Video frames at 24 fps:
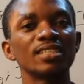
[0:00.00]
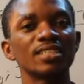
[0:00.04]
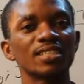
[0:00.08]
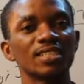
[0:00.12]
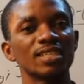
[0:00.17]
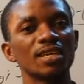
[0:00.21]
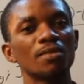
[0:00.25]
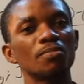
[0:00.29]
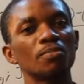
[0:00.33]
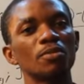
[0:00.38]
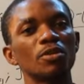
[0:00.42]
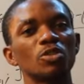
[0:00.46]

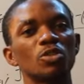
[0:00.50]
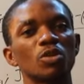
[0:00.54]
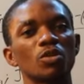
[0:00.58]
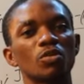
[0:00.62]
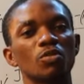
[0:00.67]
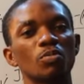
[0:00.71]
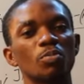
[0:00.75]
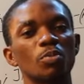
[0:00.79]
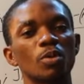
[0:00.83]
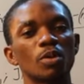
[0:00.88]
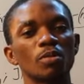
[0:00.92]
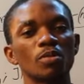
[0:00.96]
temperature,
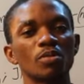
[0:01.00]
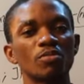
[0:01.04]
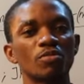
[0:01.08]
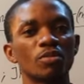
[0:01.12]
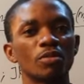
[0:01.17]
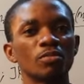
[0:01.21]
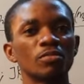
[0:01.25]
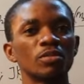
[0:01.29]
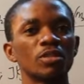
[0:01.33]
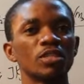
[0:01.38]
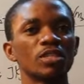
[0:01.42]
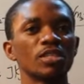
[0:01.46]
probably
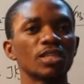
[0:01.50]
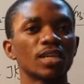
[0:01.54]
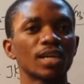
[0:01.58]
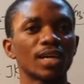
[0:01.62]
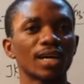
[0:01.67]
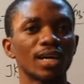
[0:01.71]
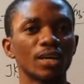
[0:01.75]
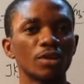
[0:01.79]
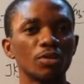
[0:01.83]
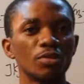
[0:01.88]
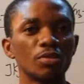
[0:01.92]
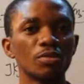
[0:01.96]
from the
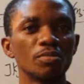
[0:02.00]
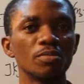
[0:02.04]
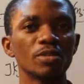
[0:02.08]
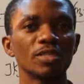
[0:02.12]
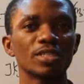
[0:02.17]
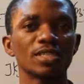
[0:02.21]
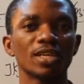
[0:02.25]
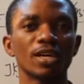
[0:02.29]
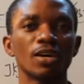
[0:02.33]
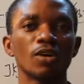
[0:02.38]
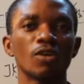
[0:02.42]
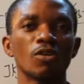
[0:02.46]

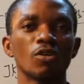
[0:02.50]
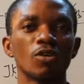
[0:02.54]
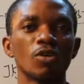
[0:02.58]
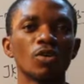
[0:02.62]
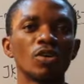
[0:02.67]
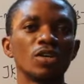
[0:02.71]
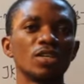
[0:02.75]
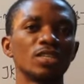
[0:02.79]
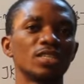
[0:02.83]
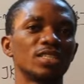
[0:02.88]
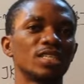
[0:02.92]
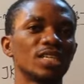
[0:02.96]
calorimeter or
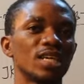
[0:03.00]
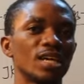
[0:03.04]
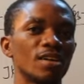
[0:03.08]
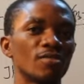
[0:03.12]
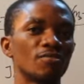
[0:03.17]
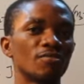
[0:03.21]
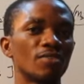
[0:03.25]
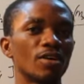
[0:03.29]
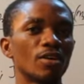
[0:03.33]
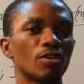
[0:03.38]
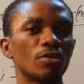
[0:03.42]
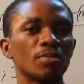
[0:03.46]
the
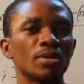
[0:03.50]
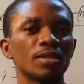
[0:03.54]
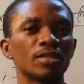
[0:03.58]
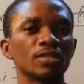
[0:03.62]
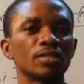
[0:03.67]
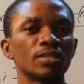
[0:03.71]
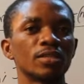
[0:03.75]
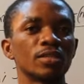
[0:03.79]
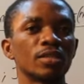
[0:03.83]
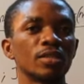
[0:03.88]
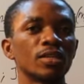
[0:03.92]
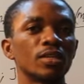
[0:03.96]

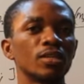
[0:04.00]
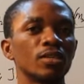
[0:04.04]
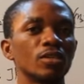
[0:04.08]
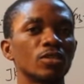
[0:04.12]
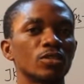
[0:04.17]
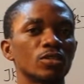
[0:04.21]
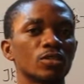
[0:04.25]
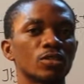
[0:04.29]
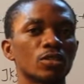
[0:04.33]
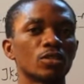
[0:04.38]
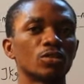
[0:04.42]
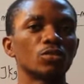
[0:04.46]
environment.
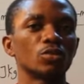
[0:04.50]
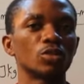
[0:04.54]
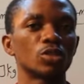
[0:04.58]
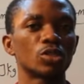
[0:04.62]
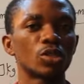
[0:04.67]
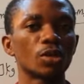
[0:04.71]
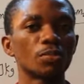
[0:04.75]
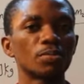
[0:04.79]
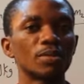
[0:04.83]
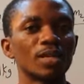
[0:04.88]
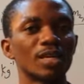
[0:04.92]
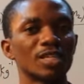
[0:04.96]
So we'll
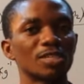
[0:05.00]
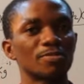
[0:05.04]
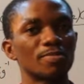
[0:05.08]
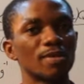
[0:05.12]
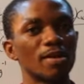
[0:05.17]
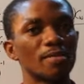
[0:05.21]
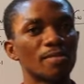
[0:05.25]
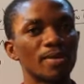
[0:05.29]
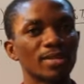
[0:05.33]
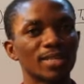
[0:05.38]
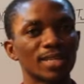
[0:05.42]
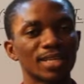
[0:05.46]
stop the
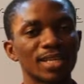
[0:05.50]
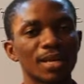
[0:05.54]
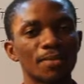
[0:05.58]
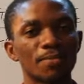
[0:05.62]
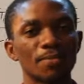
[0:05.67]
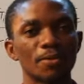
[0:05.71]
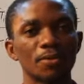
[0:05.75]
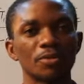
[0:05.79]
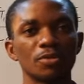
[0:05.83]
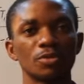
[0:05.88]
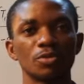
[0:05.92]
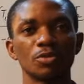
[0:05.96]
experiment at that
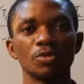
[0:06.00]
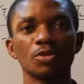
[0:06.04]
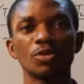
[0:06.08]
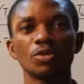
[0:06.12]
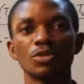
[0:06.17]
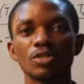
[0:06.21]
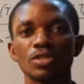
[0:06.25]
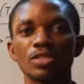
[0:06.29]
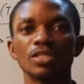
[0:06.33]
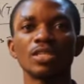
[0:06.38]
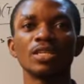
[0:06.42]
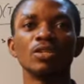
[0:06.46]
point. We
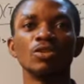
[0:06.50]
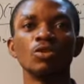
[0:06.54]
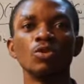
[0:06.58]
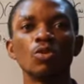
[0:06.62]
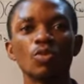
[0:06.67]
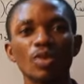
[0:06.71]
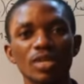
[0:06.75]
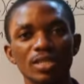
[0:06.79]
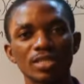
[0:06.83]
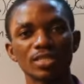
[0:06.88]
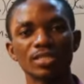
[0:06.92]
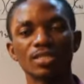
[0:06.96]
note the
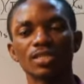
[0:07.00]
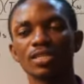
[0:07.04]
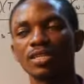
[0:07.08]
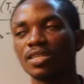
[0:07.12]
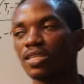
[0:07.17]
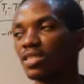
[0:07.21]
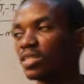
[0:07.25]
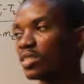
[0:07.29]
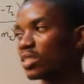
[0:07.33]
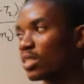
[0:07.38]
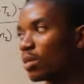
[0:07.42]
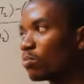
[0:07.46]
lowest
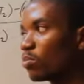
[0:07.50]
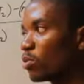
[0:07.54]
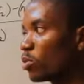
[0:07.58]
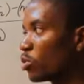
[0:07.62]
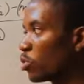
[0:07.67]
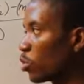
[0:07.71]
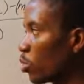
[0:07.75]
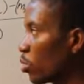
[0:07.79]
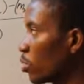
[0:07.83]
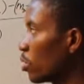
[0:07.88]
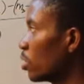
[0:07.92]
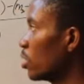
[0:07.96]

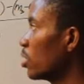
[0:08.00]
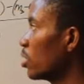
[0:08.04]
temperature.